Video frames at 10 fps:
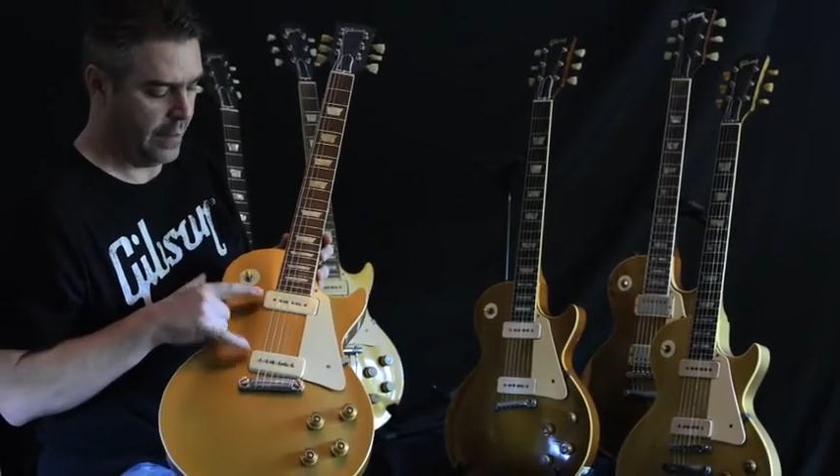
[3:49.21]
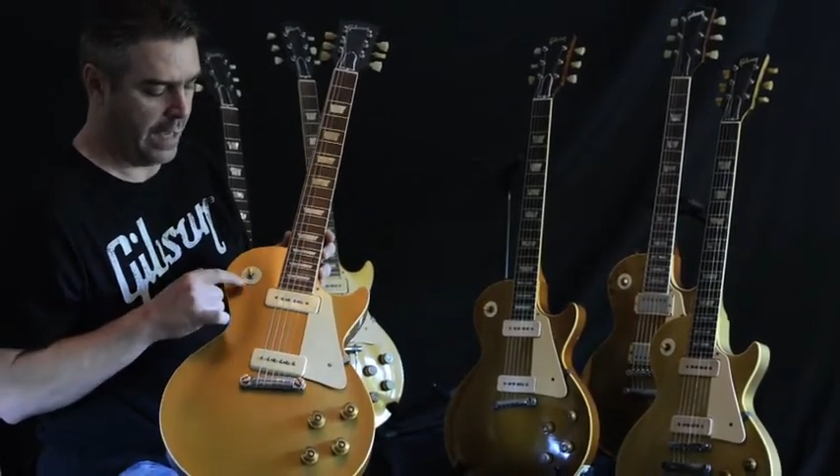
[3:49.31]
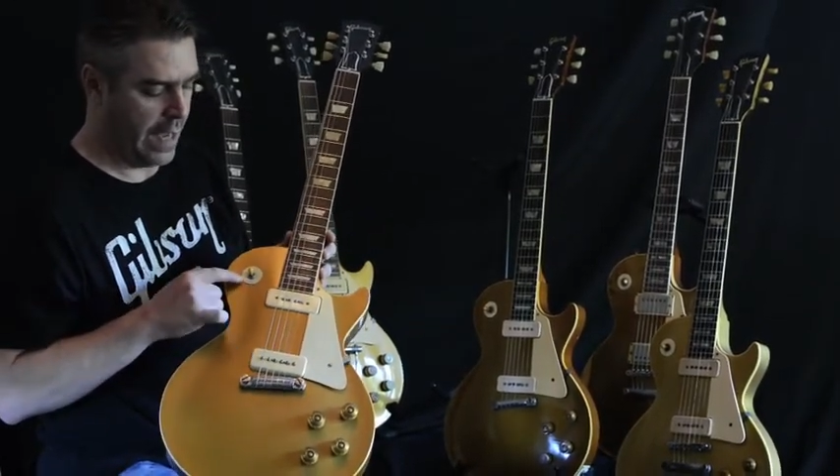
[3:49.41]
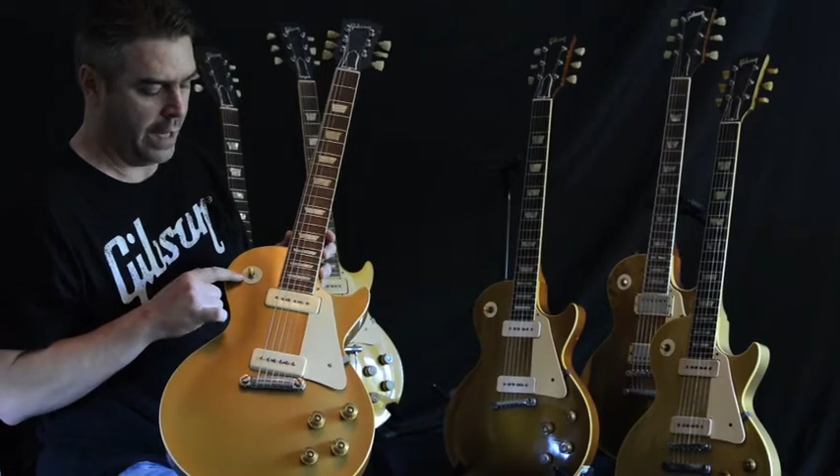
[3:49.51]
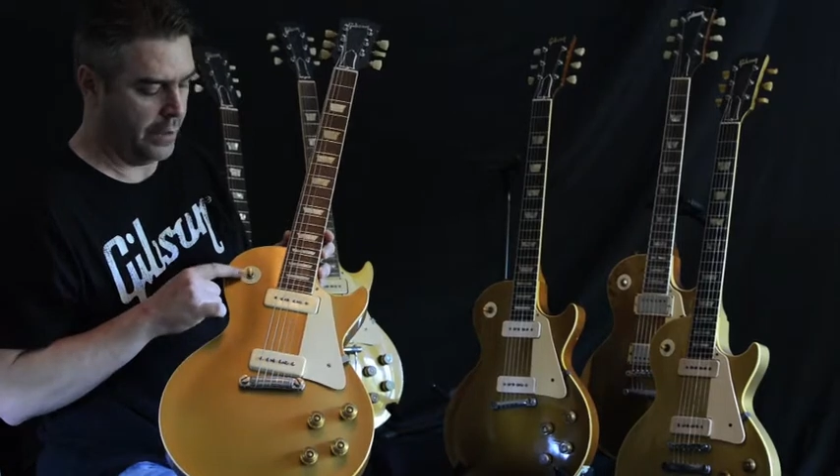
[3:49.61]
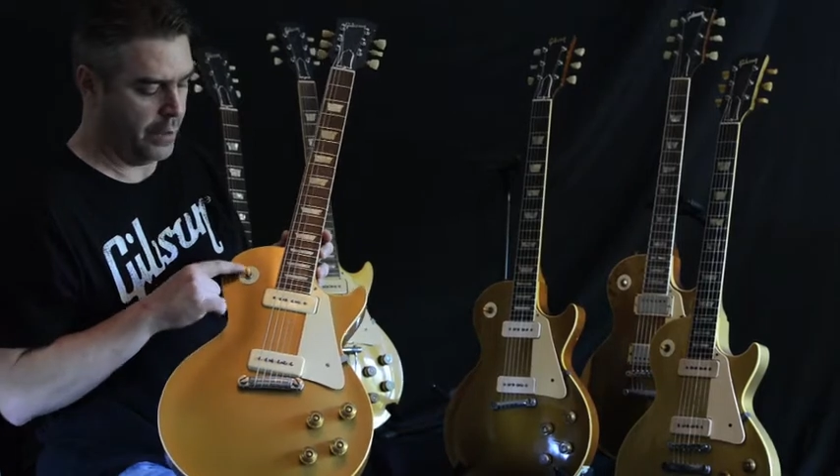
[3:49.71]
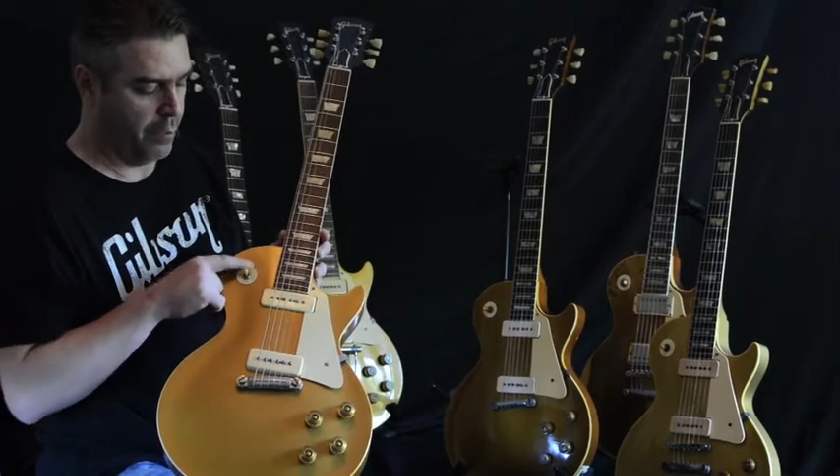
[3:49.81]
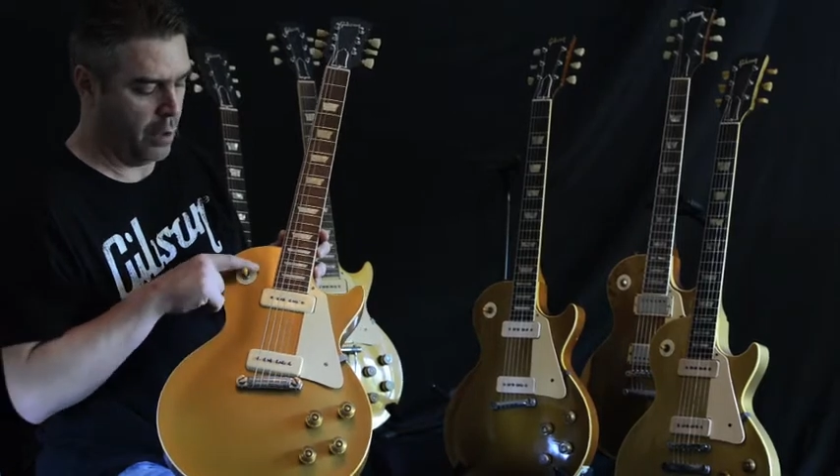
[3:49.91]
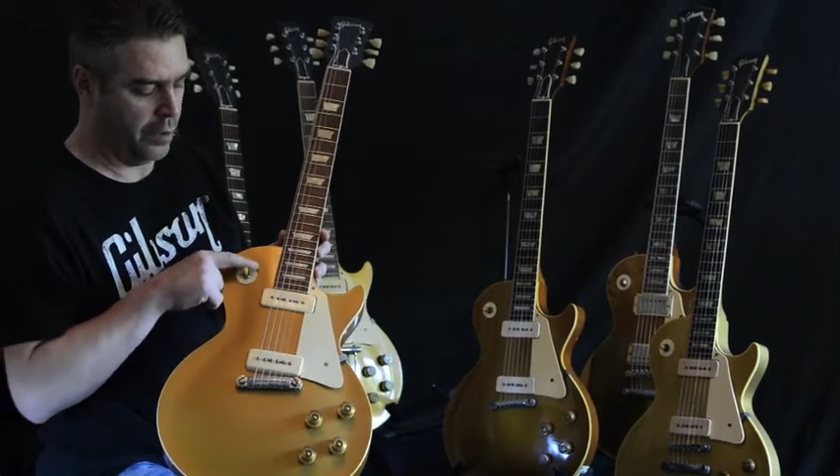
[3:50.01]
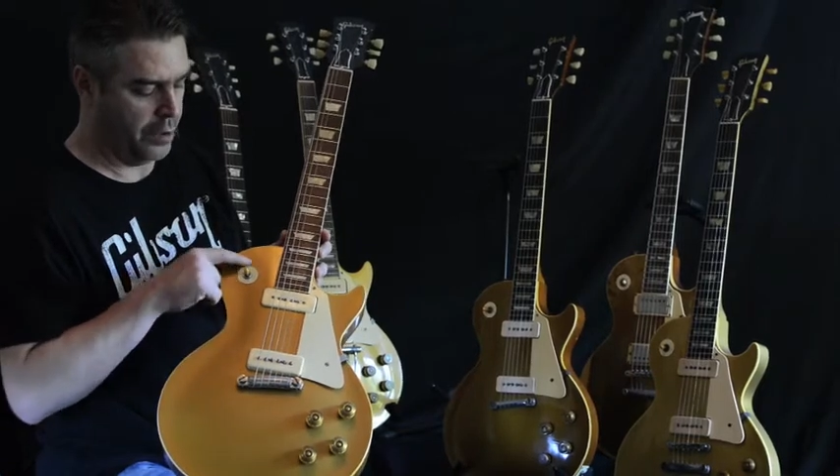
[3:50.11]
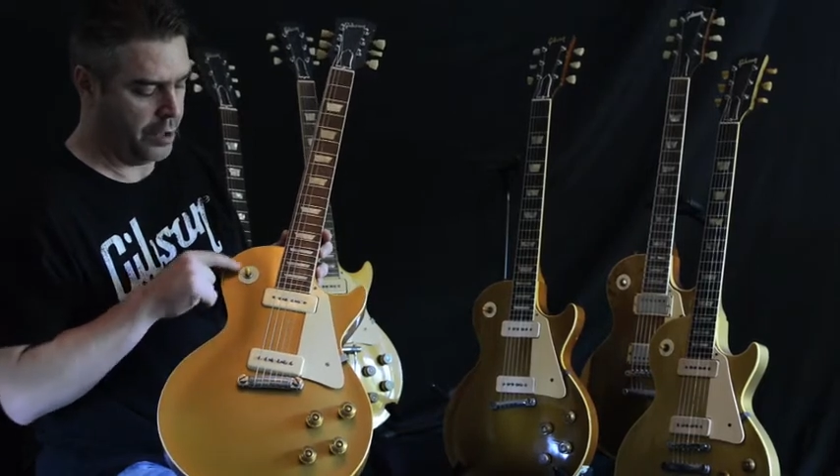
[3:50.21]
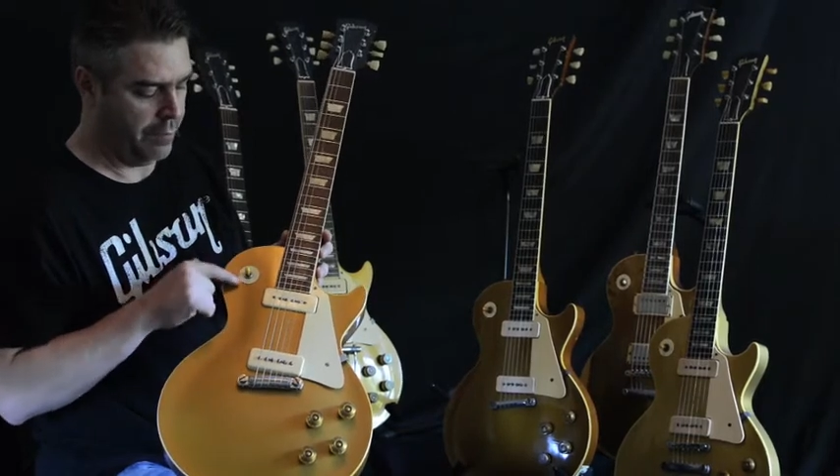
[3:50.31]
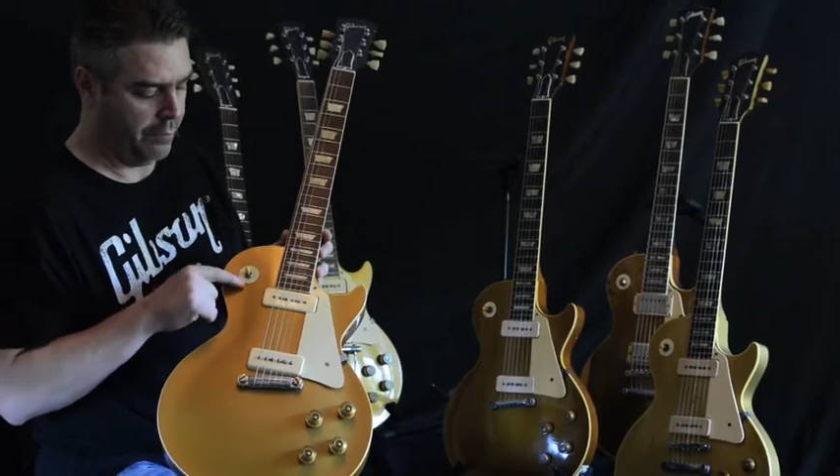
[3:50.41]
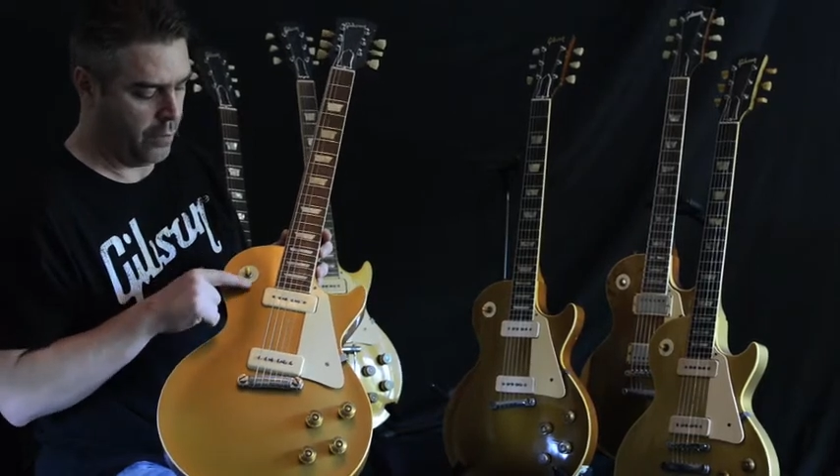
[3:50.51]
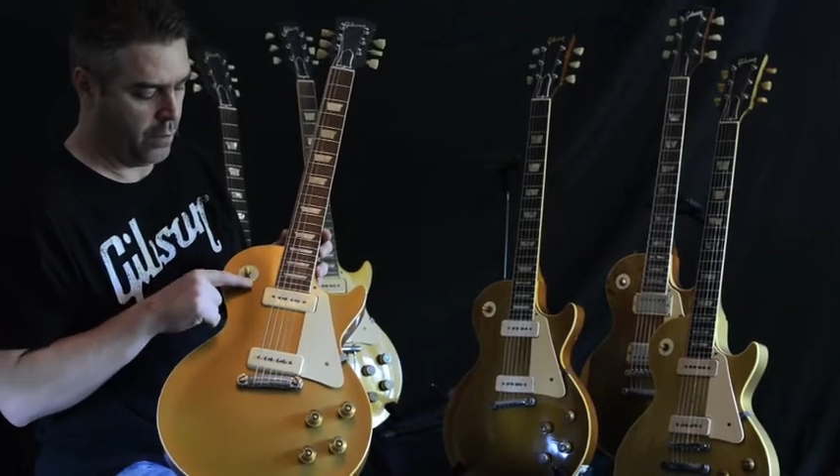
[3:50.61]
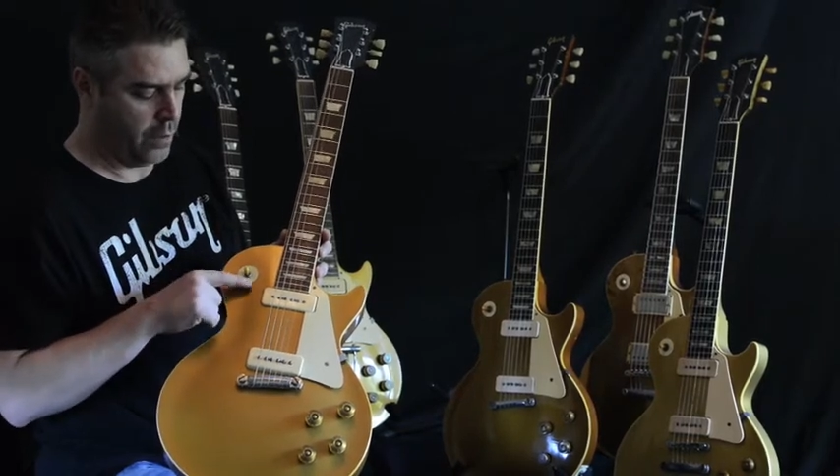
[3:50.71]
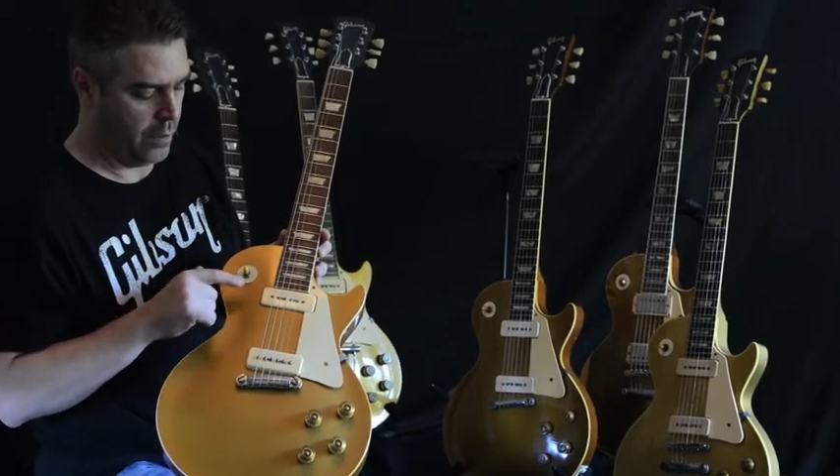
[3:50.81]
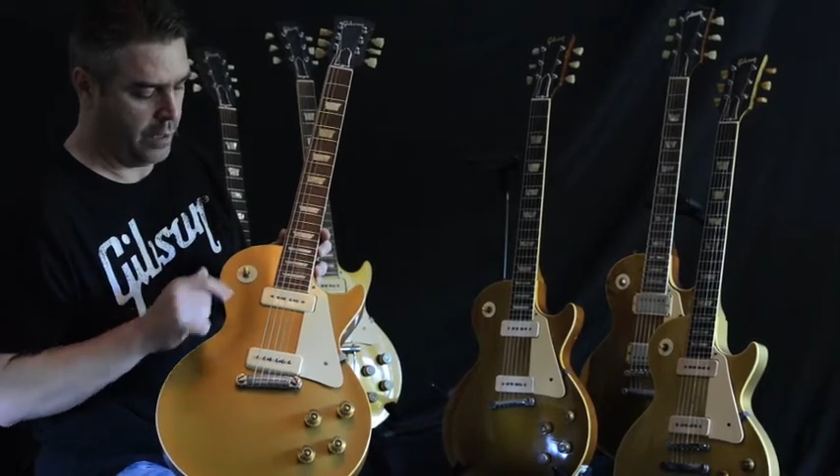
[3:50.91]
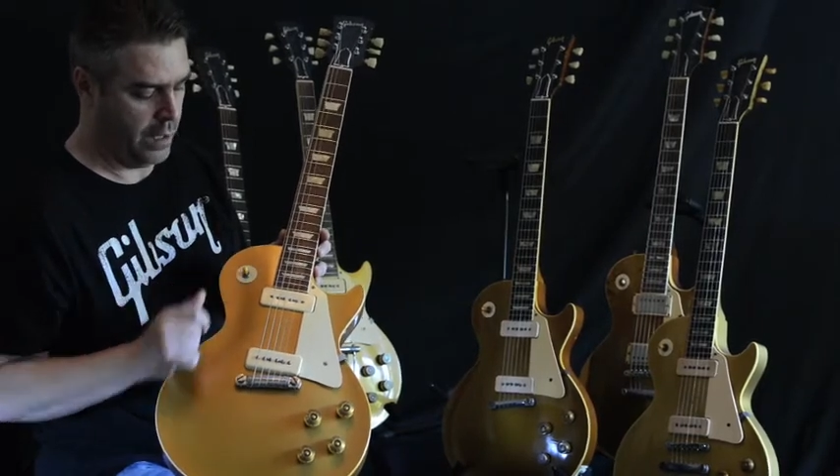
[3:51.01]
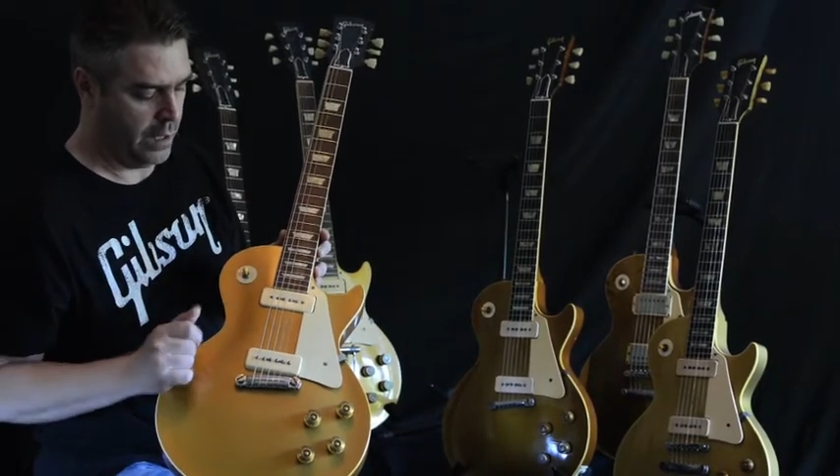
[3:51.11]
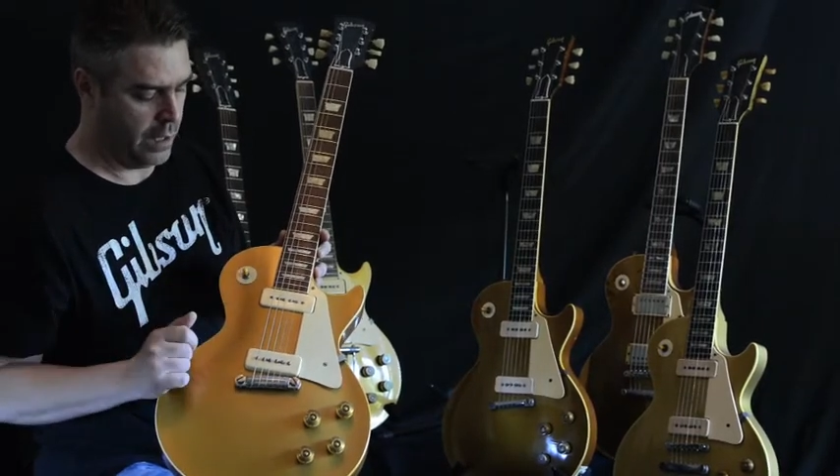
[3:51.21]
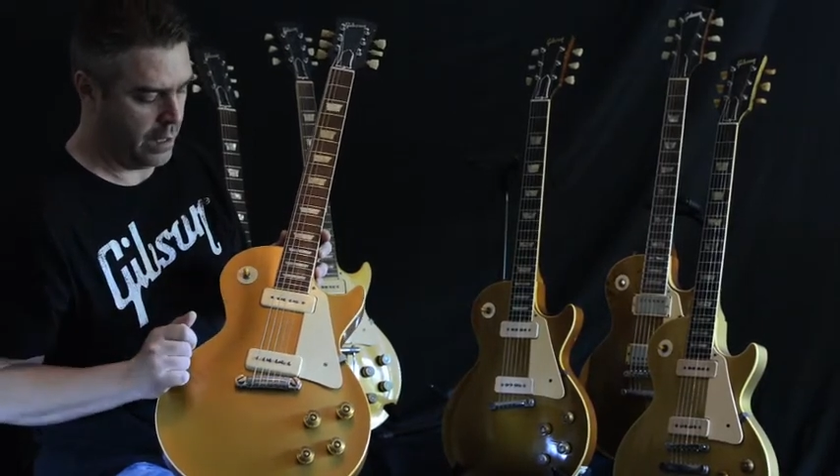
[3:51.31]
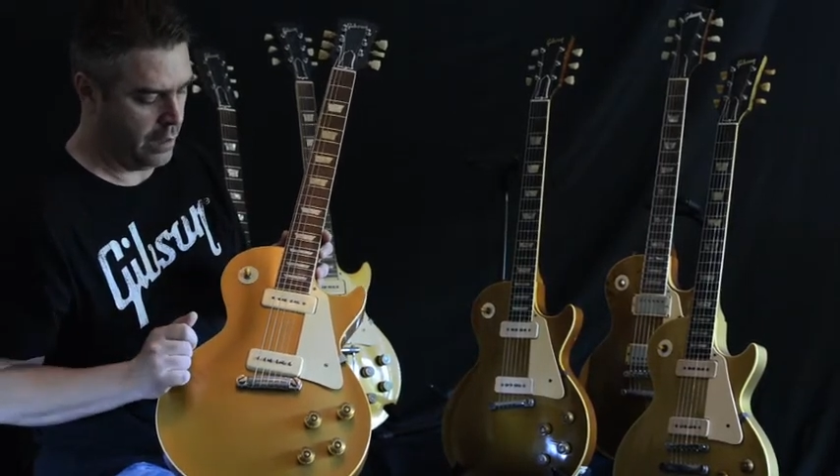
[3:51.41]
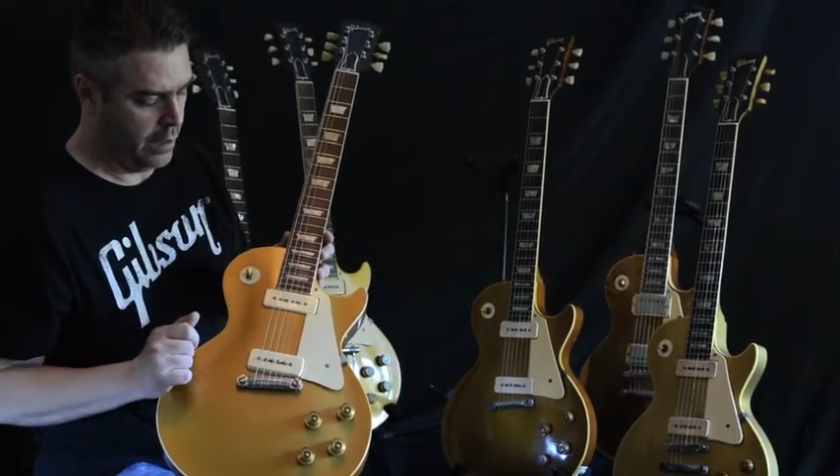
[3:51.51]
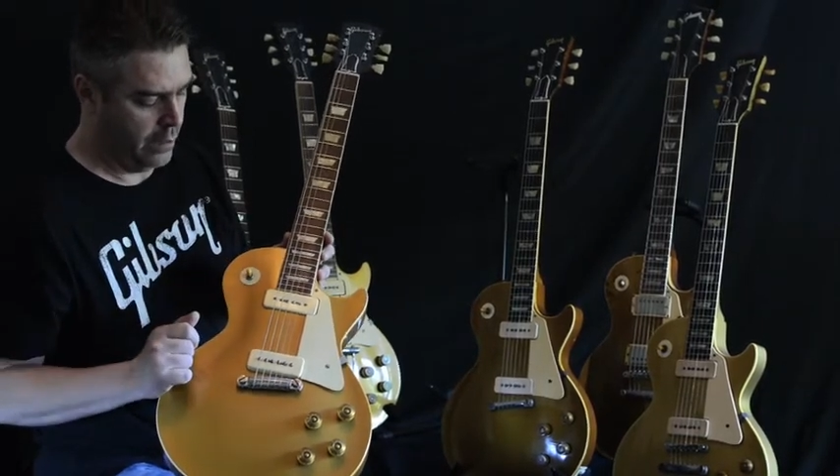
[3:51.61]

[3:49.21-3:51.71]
They added the poker chip for the